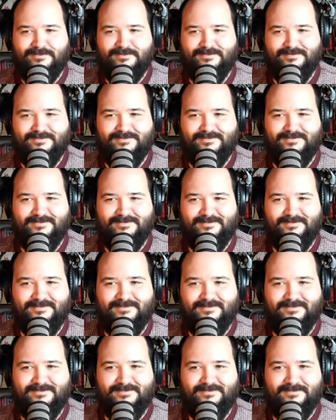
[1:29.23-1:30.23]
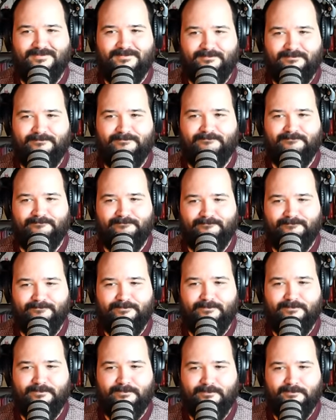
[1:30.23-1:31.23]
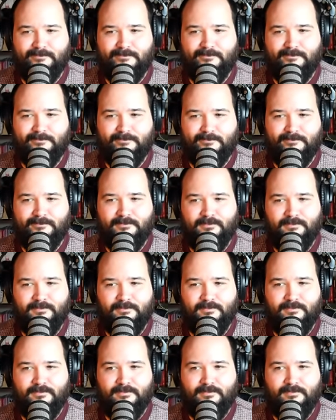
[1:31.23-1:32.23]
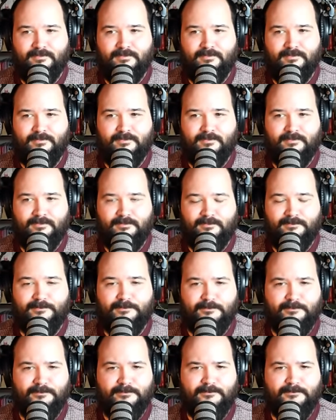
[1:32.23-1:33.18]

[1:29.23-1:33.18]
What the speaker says: (silent)